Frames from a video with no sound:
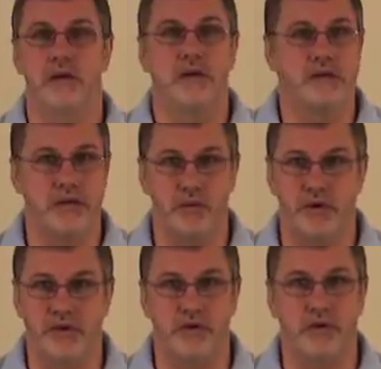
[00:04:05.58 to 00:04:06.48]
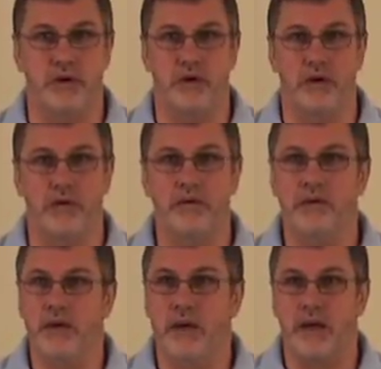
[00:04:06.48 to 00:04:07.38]
see what is going on,
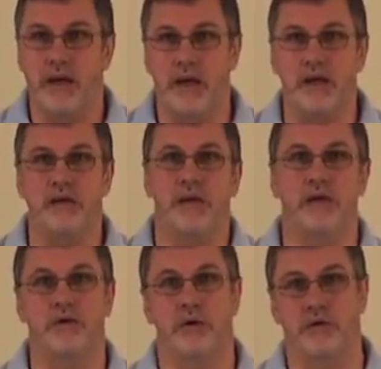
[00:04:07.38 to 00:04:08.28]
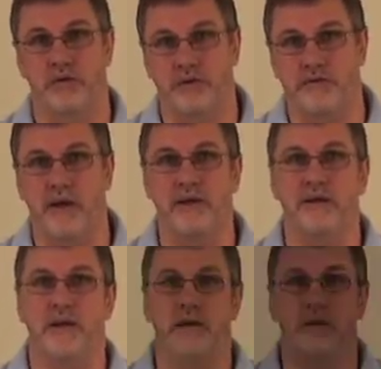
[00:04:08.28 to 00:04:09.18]
and can talk to the flight
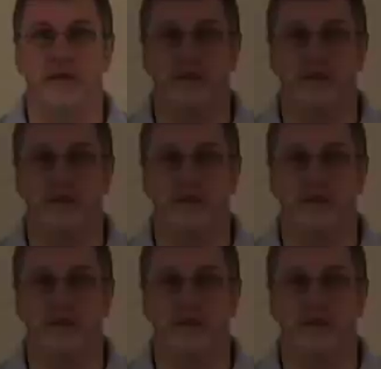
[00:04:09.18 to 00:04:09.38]
attendant as